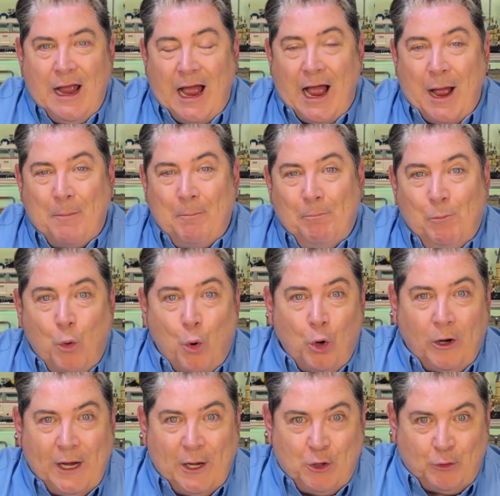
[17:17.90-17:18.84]
more
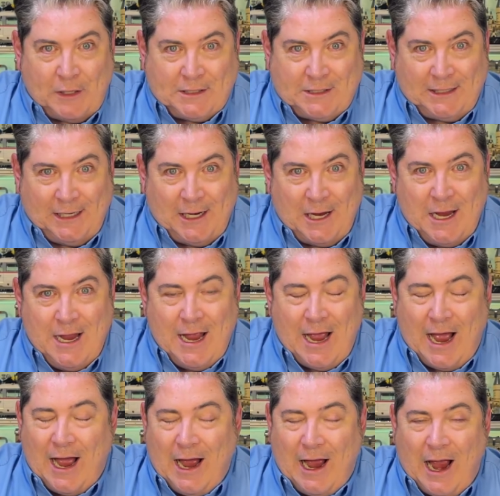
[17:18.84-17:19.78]
interesting.
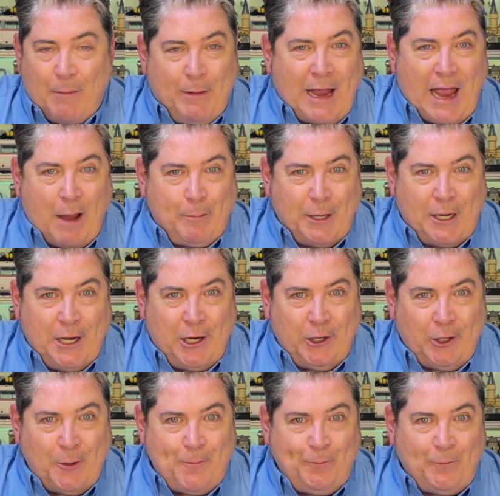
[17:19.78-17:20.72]
I'd be happy to
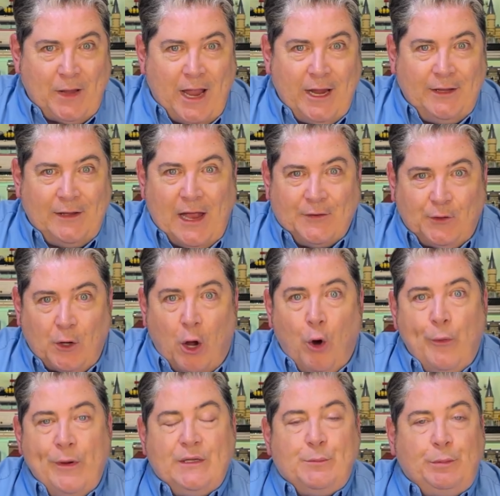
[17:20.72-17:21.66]
hear. As
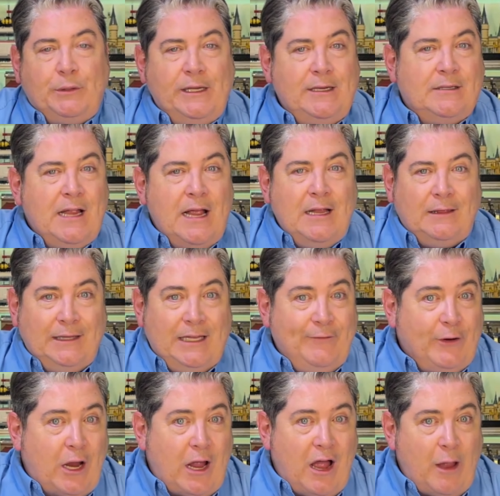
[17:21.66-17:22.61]
always, please leave a
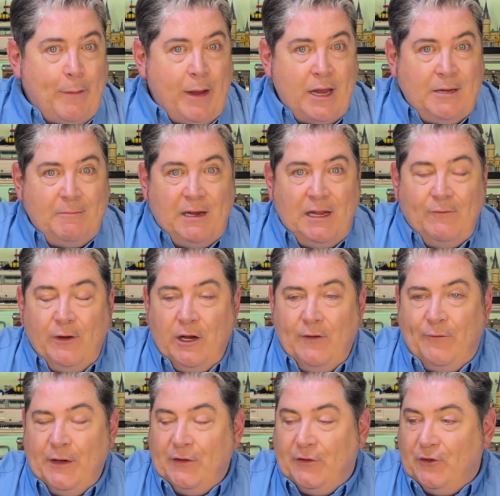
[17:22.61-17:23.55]
comment, even
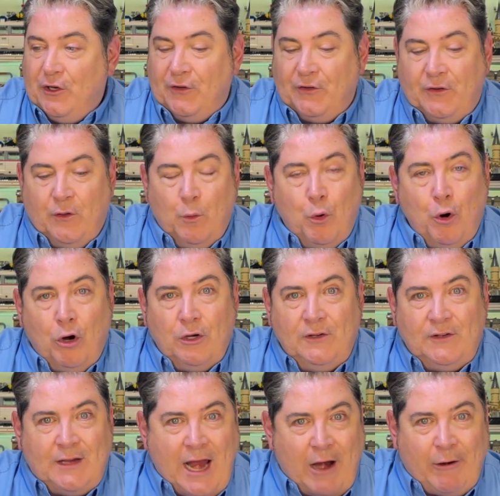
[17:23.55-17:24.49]
if it's just the
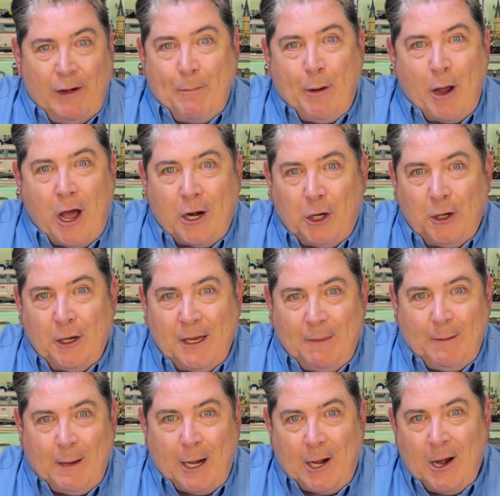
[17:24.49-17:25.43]
words Harry Potter in
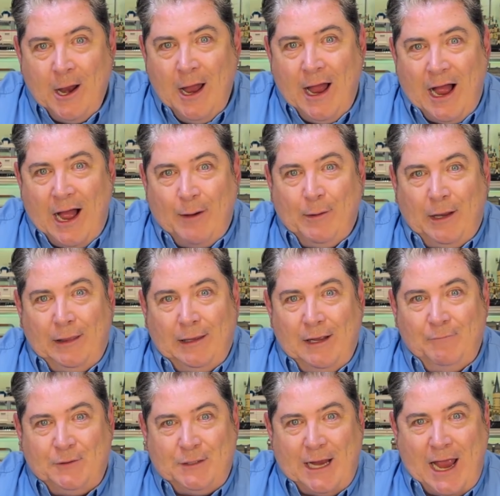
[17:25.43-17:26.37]
there. I would
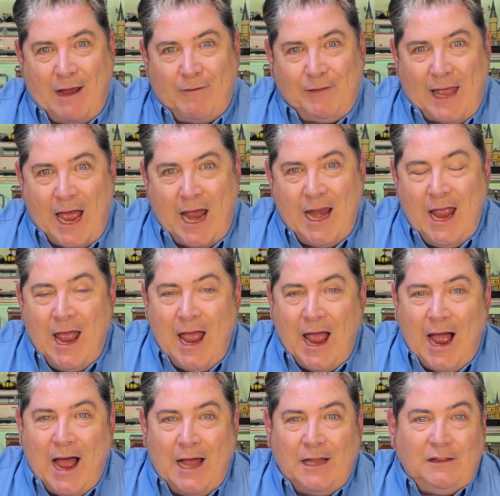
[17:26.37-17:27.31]
love to have that.
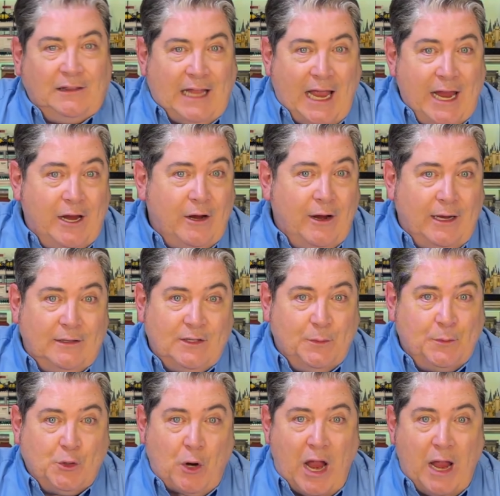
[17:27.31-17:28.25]
Like and
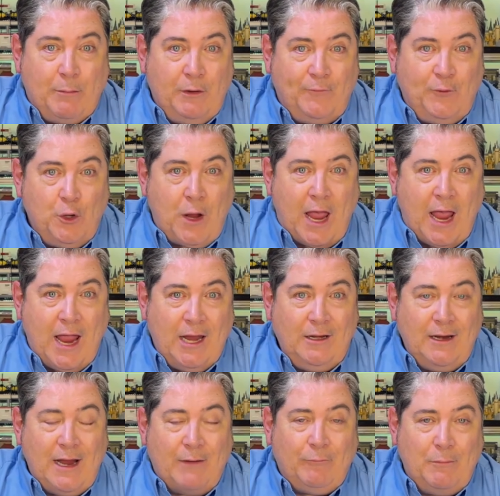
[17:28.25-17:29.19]
subscribe if you can.
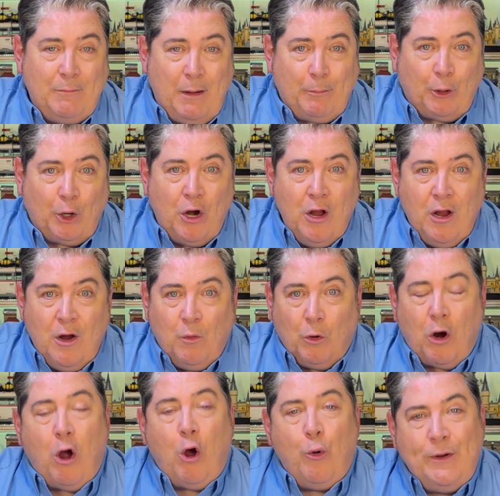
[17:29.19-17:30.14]
And remember,
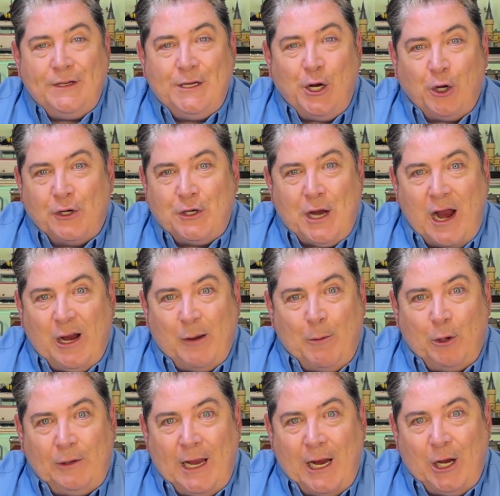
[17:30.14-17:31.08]
we're always here to talk
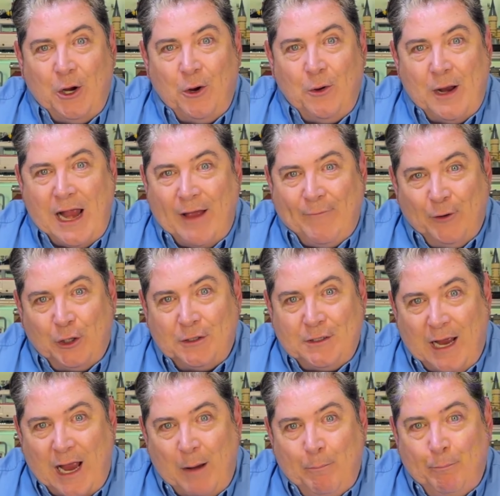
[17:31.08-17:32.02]
about LEGO and have a good
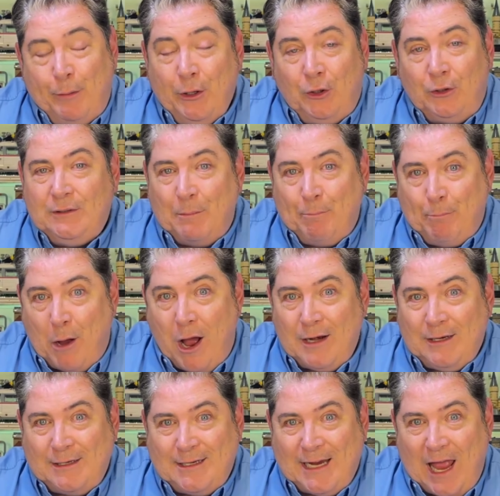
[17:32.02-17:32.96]
time, build and bond
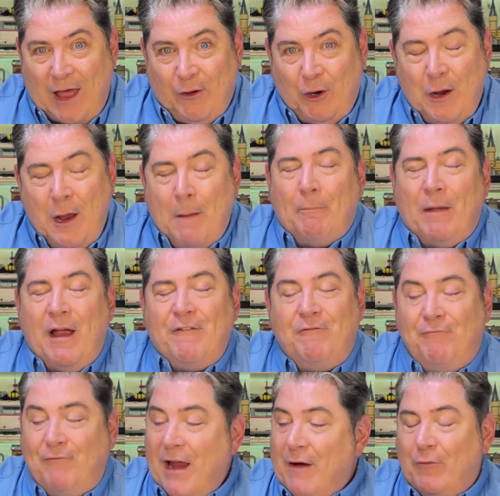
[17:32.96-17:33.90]
together. My
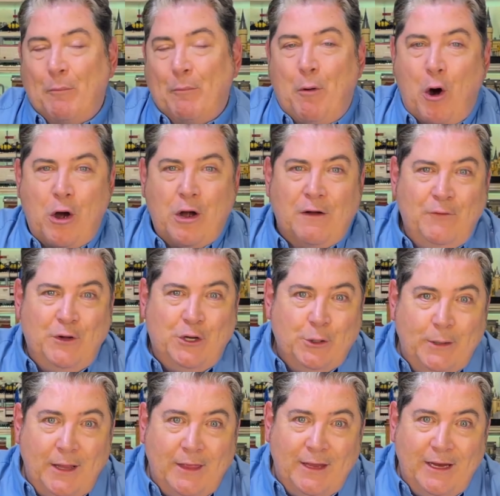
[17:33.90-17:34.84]
favorite part of
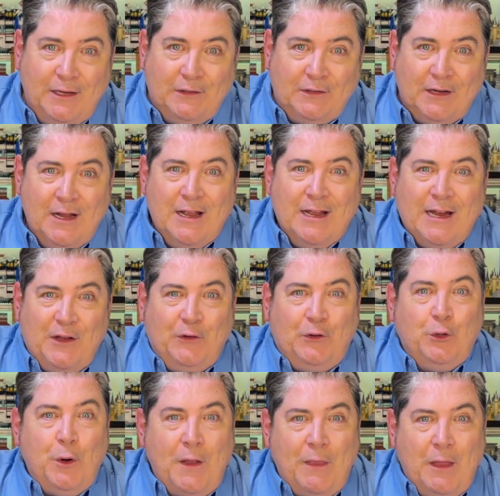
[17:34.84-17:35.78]
doing these is
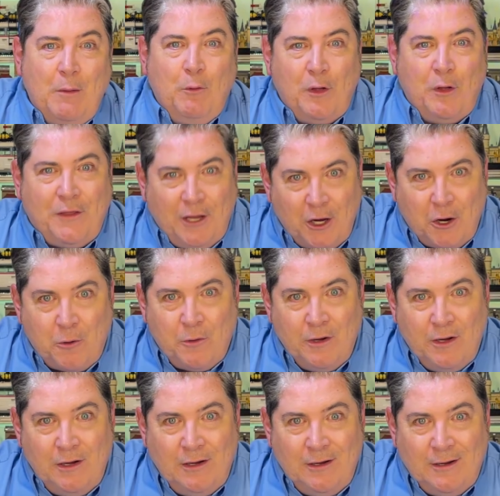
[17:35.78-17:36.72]
doing them with you.
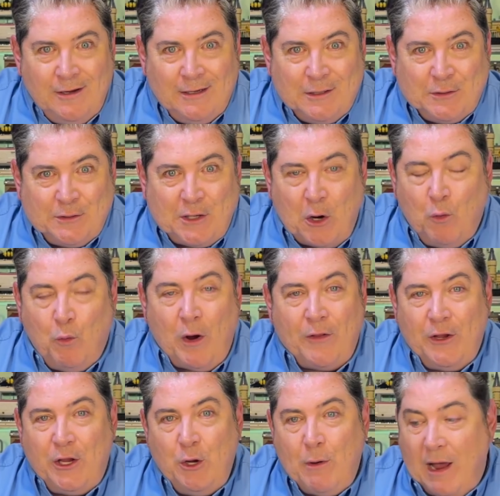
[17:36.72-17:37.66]
So whether
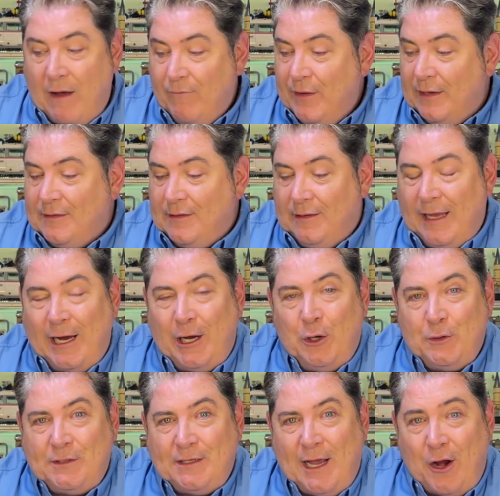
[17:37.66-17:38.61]
you have this LEGO
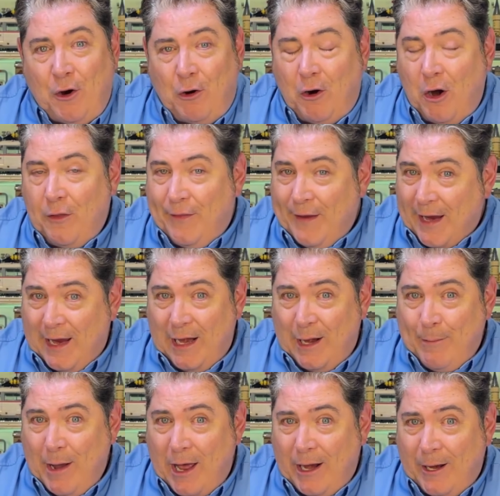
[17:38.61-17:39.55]
set or are thinking
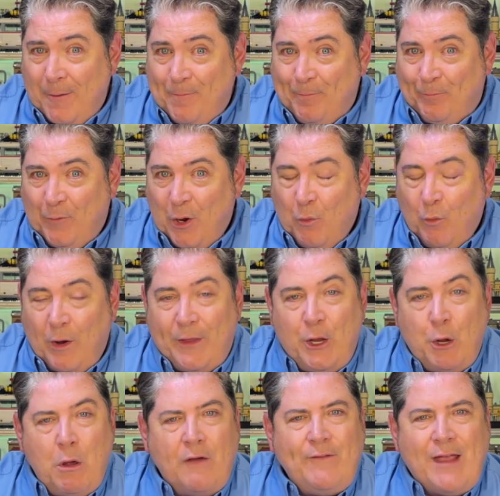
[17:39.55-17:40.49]
about it, whether
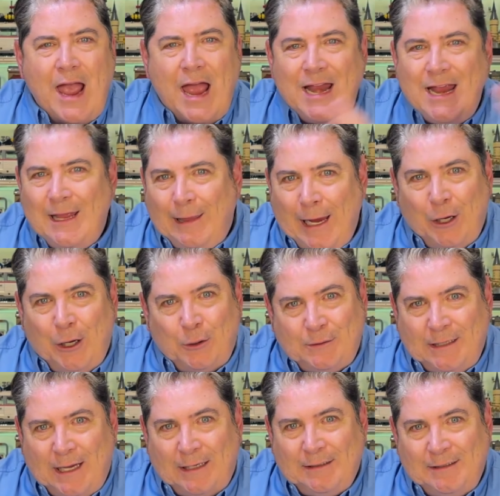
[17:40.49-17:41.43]
you have any LEGO
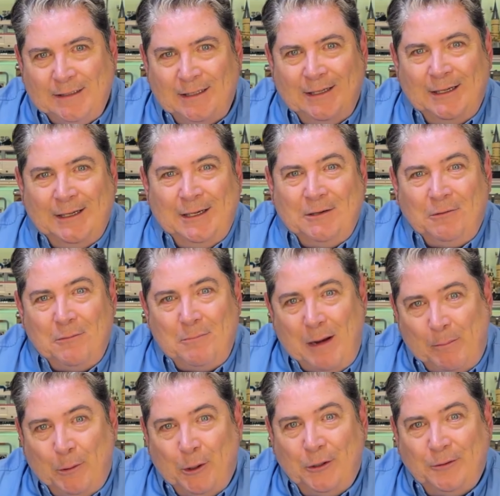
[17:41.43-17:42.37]
sets, remember,